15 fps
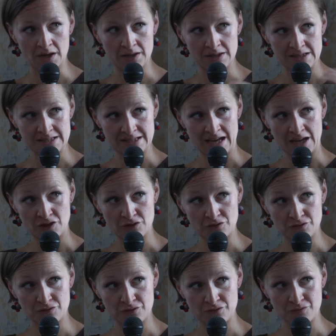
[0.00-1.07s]
these kind
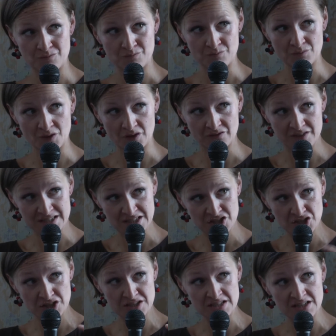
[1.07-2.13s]
of
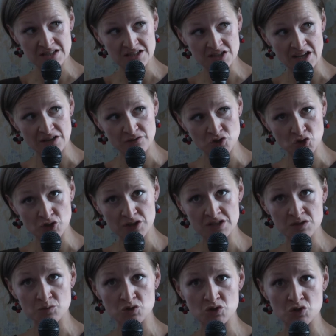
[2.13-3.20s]
visitors and these kind of
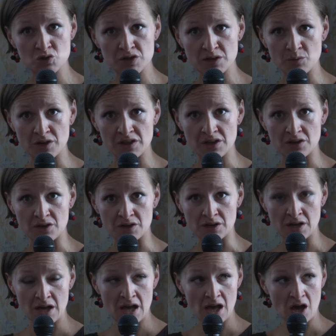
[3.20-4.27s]
journeys was usually when
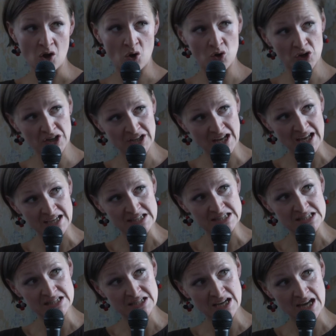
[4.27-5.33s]
they're
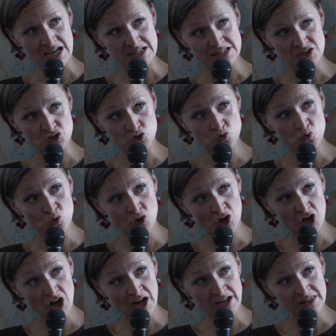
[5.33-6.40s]
organized as a
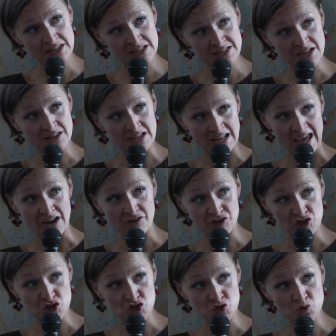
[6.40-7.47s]
tour, and these are then
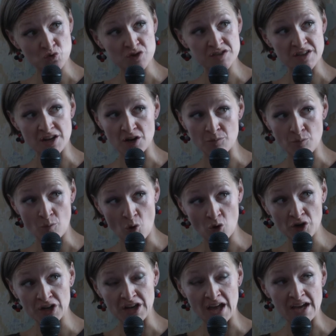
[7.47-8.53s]
heritage tours that are
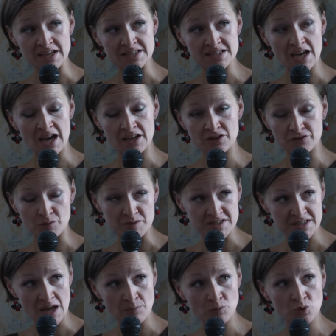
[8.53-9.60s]
organized either from
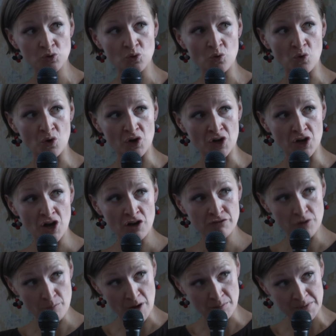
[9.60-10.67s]
Istanbul or
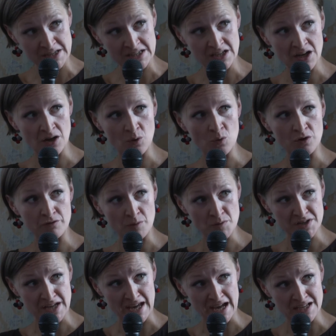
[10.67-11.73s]
from Armenia or from the
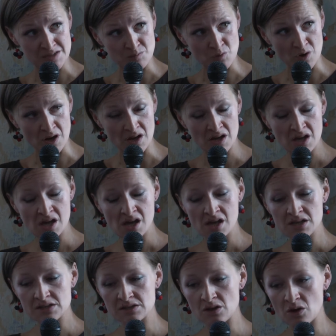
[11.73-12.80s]
diaspora.
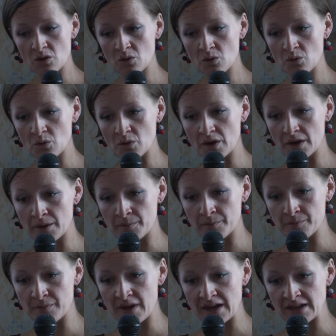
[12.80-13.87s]
So,
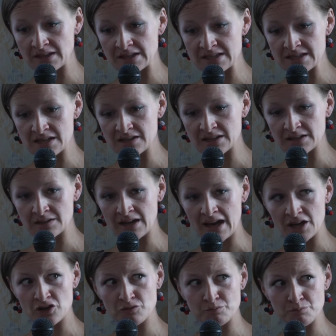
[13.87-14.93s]
and these are then
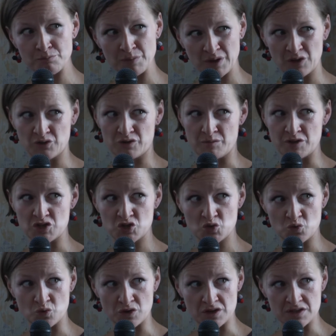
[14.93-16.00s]
kind of pilgrimage
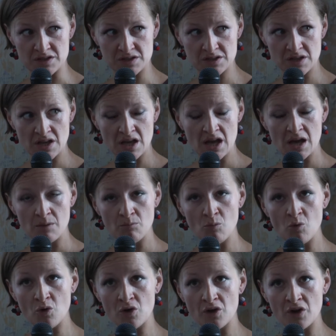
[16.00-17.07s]
tours
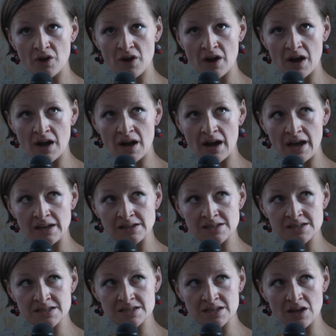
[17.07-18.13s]
more,
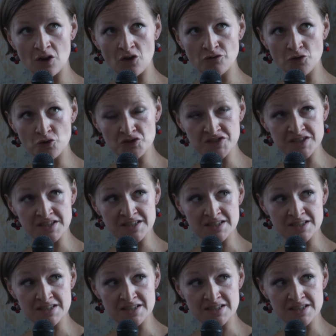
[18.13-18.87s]
and of course this